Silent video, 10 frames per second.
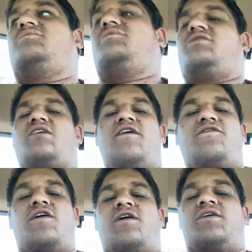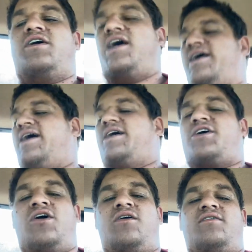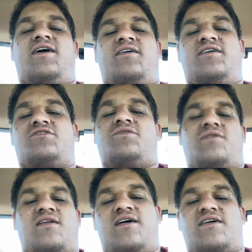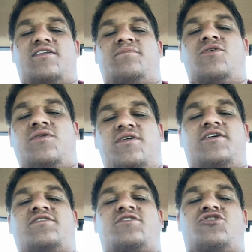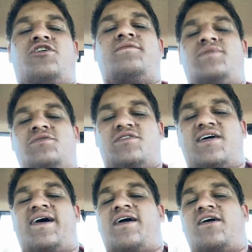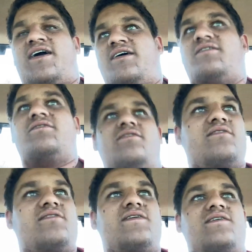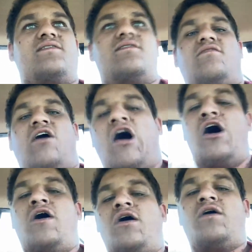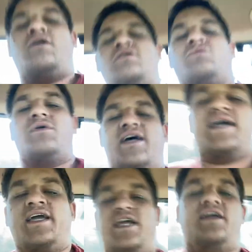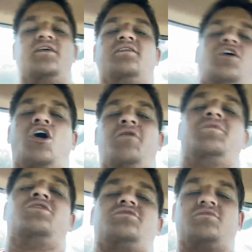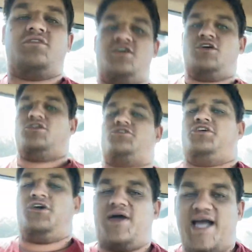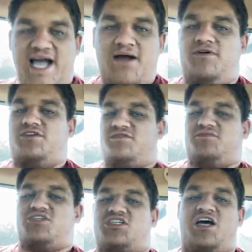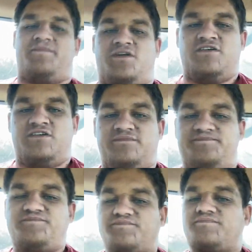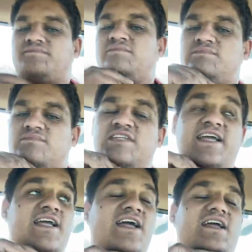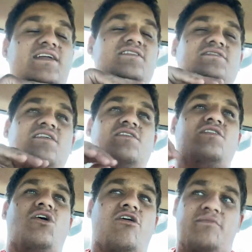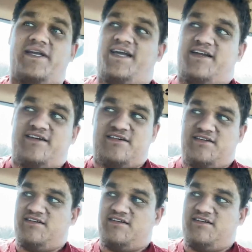So far to go, I got called out at 2 o'clock in the morning because the truck blew a tire out. All the way, almost 2 hours from the shop yard. Thank the Lord we had a